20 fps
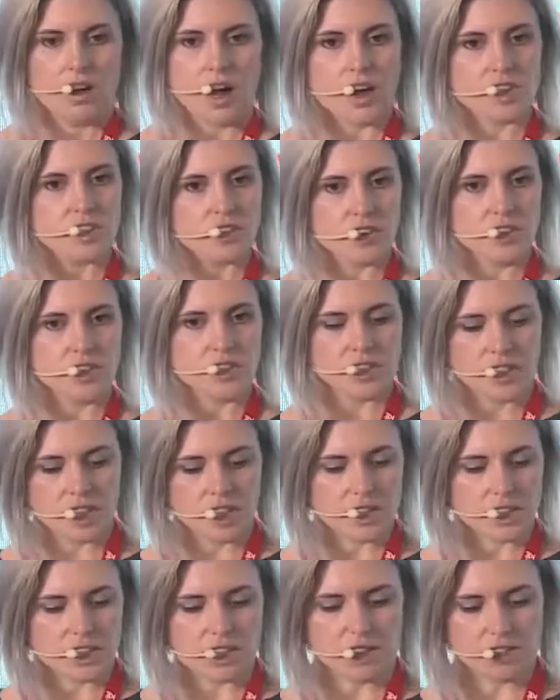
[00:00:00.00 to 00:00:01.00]
As far as
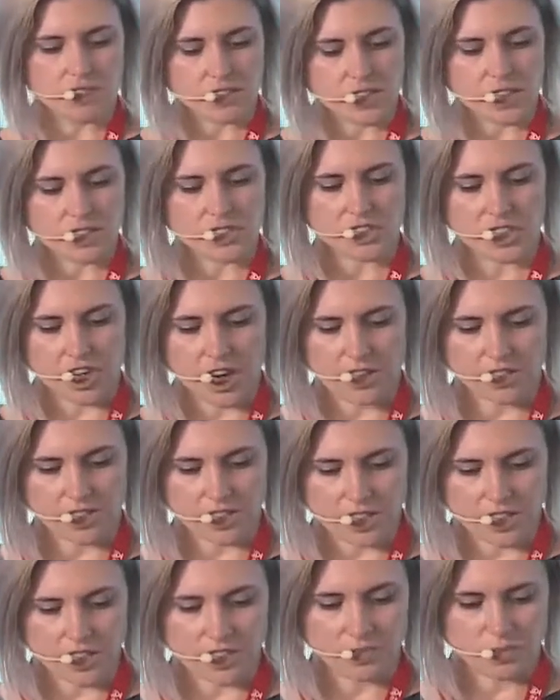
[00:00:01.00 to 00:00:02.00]
data
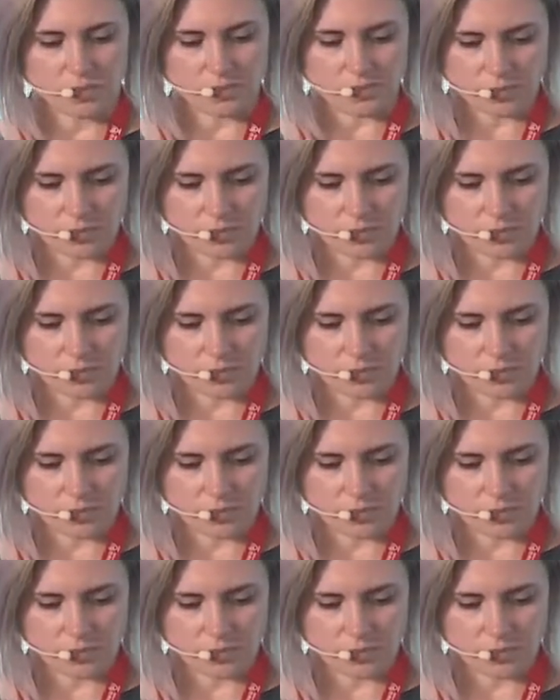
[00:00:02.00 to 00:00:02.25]
confidentiality,